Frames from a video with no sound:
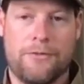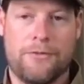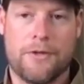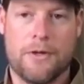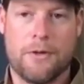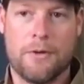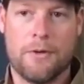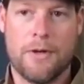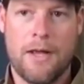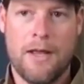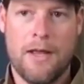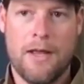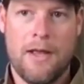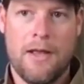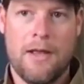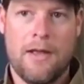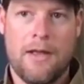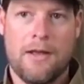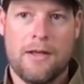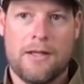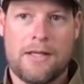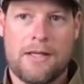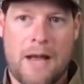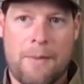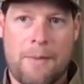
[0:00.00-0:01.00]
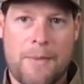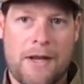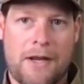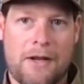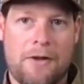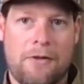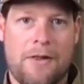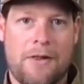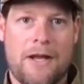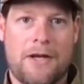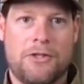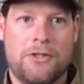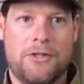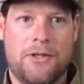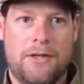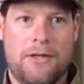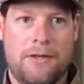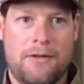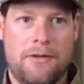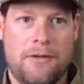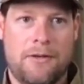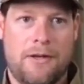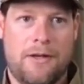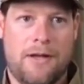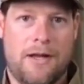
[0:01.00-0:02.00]
So comment
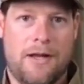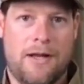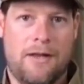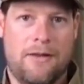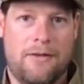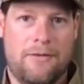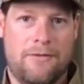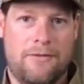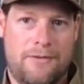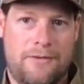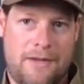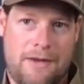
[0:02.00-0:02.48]
collection is